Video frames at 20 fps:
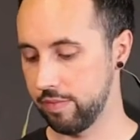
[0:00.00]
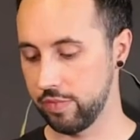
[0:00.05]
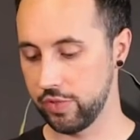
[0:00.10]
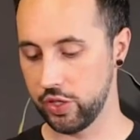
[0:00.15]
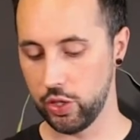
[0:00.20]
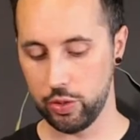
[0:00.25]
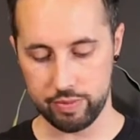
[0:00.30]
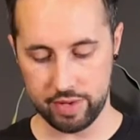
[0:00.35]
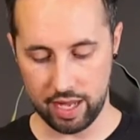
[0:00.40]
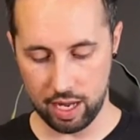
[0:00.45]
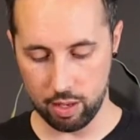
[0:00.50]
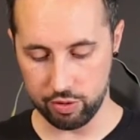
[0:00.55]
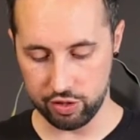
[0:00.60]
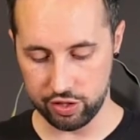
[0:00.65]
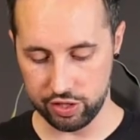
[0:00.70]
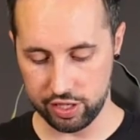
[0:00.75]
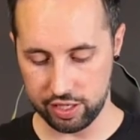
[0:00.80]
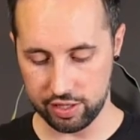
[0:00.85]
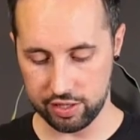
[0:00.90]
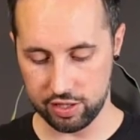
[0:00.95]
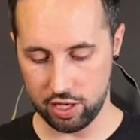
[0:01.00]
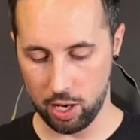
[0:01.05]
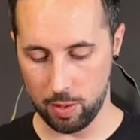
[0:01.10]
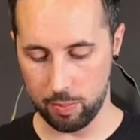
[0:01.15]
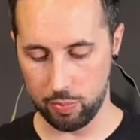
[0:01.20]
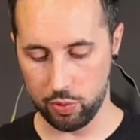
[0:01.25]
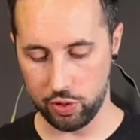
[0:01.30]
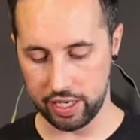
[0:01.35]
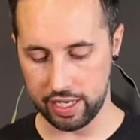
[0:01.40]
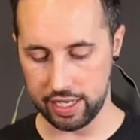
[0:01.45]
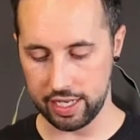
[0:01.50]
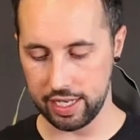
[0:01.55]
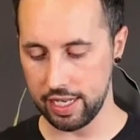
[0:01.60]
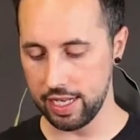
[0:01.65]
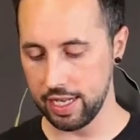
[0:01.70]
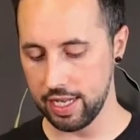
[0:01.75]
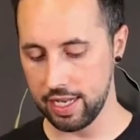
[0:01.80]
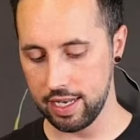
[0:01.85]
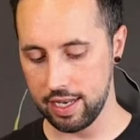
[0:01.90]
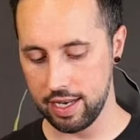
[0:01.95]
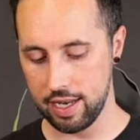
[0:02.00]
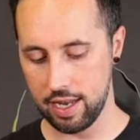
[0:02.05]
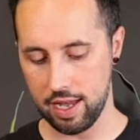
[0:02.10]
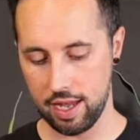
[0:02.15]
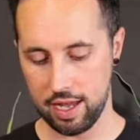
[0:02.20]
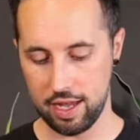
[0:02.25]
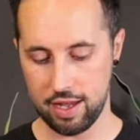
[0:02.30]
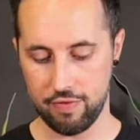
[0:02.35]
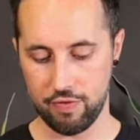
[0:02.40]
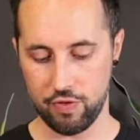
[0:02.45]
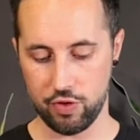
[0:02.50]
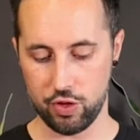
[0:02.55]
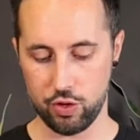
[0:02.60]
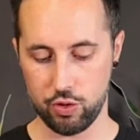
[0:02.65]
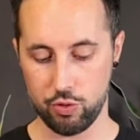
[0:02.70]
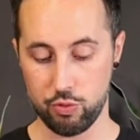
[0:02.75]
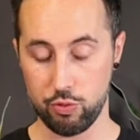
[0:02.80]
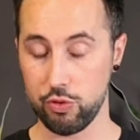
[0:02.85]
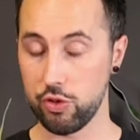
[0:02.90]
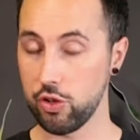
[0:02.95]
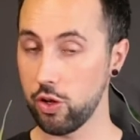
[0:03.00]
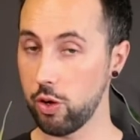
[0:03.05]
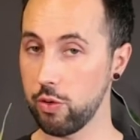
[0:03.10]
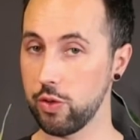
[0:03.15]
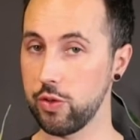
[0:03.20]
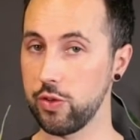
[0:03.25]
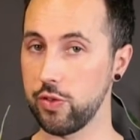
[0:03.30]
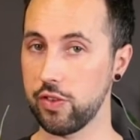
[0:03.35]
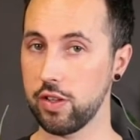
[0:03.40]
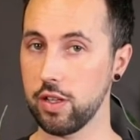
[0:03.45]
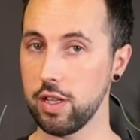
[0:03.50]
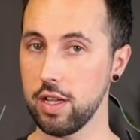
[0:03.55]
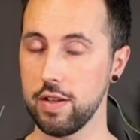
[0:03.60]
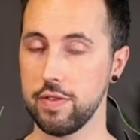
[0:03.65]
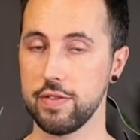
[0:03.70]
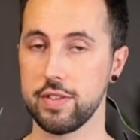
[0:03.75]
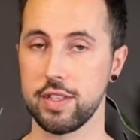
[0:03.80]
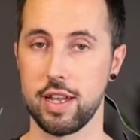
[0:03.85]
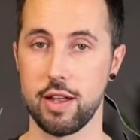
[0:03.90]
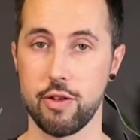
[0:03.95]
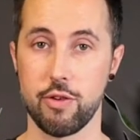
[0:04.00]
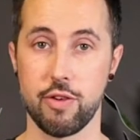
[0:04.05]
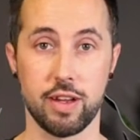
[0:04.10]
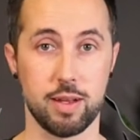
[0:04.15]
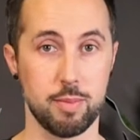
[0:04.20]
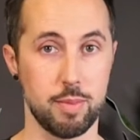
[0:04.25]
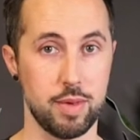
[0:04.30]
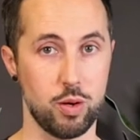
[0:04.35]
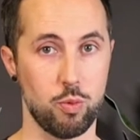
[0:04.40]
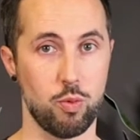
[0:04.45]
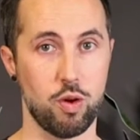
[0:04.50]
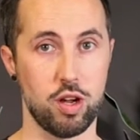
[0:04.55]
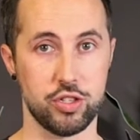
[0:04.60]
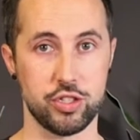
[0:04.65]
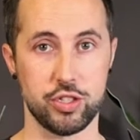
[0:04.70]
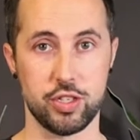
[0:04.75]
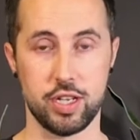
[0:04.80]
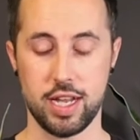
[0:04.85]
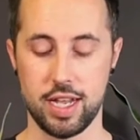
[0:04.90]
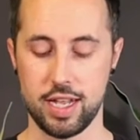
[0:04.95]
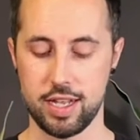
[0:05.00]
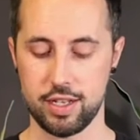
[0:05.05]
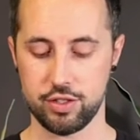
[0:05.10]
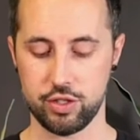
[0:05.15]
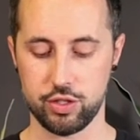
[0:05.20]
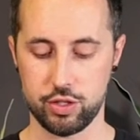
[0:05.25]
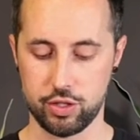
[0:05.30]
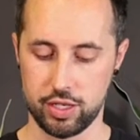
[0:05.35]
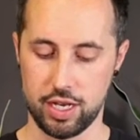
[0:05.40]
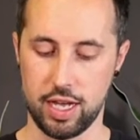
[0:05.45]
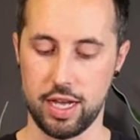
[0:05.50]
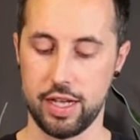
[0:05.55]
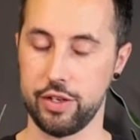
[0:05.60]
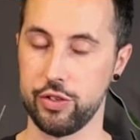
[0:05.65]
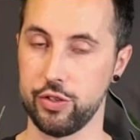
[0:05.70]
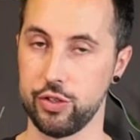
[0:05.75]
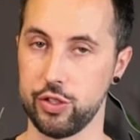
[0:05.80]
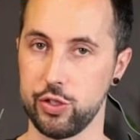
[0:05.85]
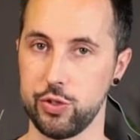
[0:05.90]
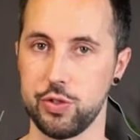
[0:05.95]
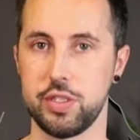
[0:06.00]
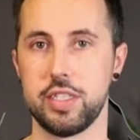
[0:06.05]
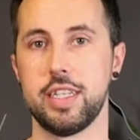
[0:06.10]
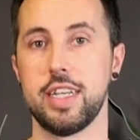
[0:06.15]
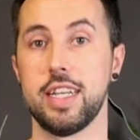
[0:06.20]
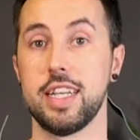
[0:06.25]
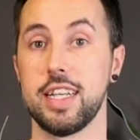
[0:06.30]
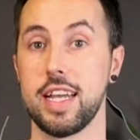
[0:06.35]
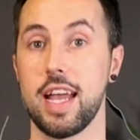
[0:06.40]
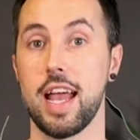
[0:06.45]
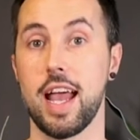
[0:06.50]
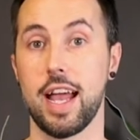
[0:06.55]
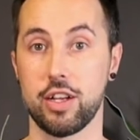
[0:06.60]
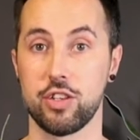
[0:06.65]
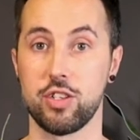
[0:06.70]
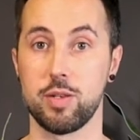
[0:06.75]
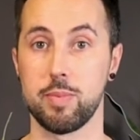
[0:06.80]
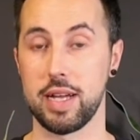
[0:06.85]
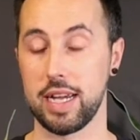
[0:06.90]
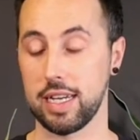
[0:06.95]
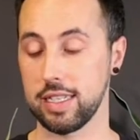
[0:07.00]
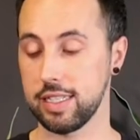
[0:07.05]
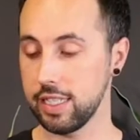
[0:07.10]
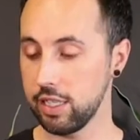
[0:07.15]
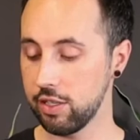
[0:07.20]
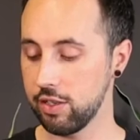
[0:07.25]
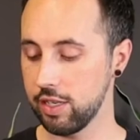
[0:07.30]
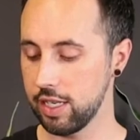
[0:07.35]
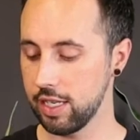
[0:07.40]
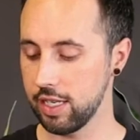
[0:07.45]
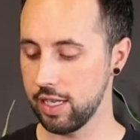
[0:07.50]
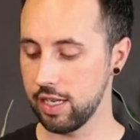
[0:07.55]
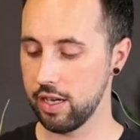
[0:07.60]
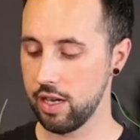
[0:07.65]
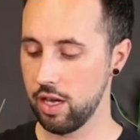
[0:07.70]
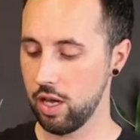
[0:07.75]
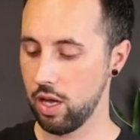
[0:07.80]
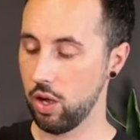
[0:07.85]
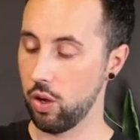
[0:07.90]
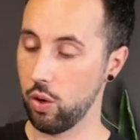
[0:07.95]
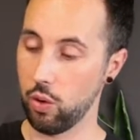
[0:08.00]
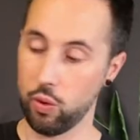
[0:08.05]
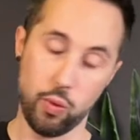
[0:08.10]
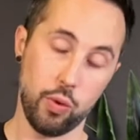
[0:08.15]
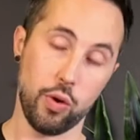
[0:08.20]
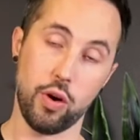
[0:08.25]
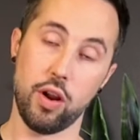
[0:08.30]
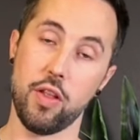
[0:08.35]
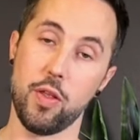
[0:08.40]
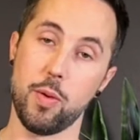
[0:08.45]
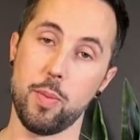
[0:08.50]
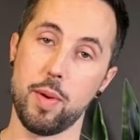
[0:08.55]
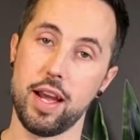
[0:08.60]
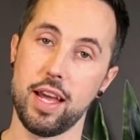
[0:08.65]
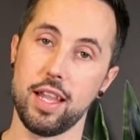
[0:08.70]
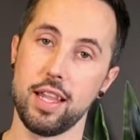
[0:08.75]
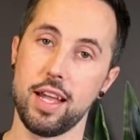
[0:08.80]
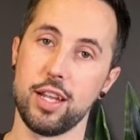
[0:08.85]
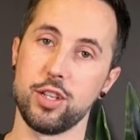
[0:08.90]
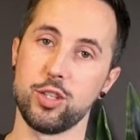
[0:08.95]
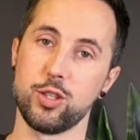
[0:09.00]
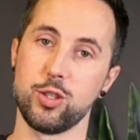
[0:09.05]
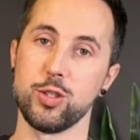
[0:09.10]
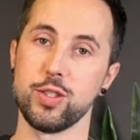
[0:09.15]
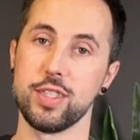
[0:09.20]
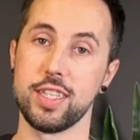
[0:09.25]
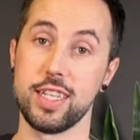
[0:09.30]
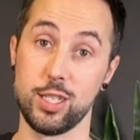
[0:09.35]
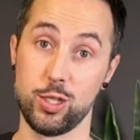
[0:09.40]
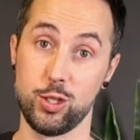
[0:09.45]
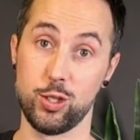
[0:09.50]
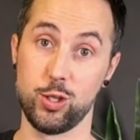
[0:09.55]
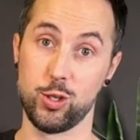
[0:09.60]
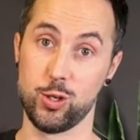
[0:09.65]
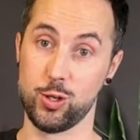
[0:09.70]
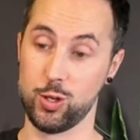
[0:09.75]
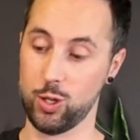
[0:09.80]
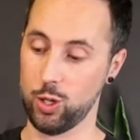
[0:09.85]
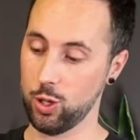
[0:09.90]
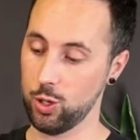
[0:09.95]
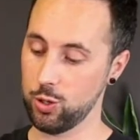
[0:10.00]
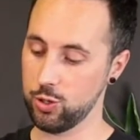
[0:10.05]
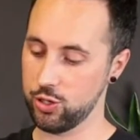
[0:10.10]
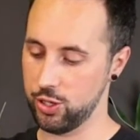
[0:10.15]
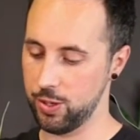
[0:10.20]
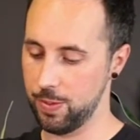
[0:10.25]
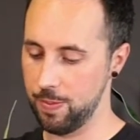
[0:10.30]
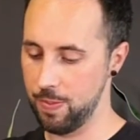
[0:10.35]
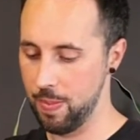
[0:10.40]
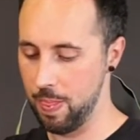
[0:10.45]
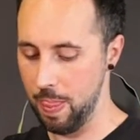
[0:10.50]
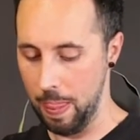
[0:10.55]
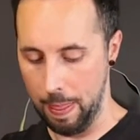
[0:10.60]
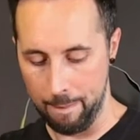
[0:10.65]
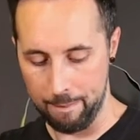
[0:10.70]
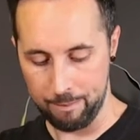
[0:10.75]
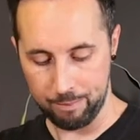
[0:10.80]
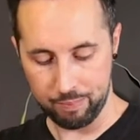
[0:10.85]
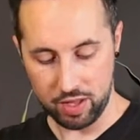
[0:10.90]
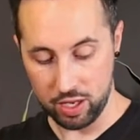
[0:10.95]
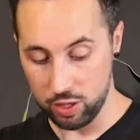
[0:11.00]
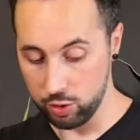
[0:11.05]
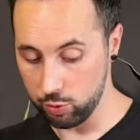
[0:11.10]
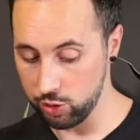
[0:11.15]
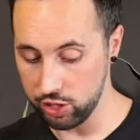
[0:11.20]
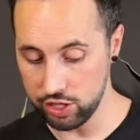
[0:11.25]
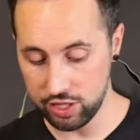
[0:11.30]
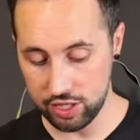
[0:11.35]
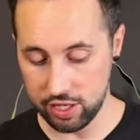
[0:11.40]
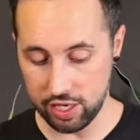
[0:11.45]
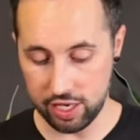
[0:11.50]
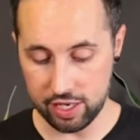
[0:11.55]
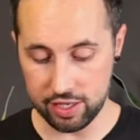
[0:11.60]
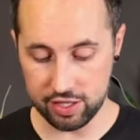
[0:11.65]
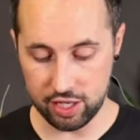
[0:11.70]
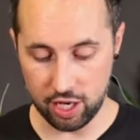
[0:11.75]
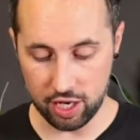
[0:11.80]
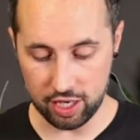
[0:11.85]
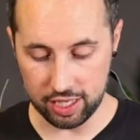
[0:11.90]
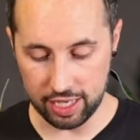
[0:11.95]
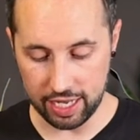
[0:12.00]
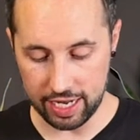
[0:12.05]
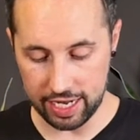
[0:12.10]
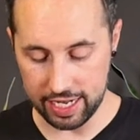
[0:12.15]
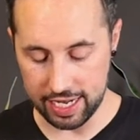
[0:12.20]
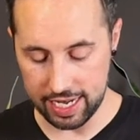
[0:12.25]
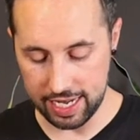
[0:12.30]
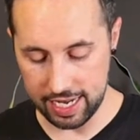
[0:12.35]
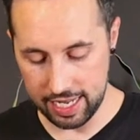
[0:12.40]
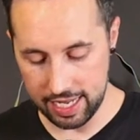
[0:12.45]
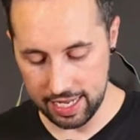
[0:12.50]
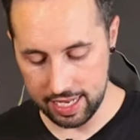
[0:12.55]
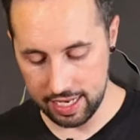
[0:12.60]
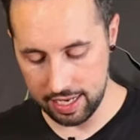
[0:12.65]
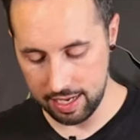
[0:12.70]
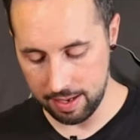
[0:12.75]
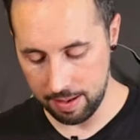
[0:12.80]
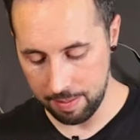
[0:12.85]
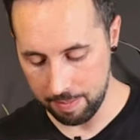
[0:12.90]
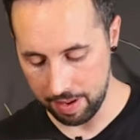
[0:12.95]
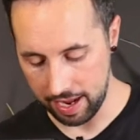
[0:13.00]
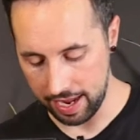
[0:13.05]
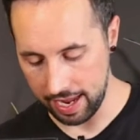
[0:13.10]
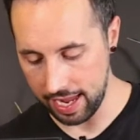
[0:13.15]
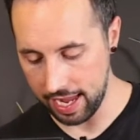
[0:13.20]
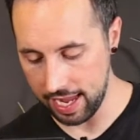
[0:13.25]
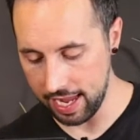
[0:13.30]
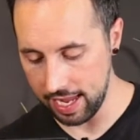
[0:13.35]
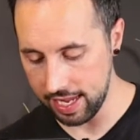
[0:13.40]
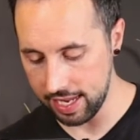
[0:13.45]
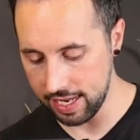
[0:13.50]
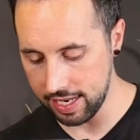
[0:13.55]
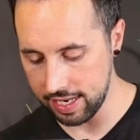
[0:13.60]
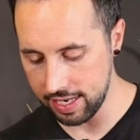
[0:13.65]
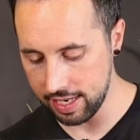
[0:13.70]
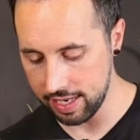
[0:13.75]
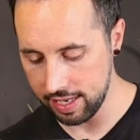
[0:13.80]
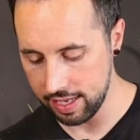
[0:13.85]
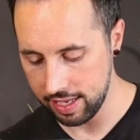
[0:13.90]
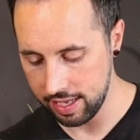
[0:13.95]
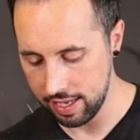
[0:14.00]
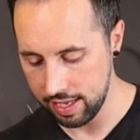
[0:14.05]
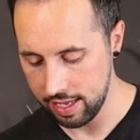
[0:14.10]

So now we're just gonna start putting it in. If you don't use gloves, then I would recommend washing your hands so you're not introducing any extra bacteria or other biologicals into your enclosure. So we're just gonna start laying it in by hand.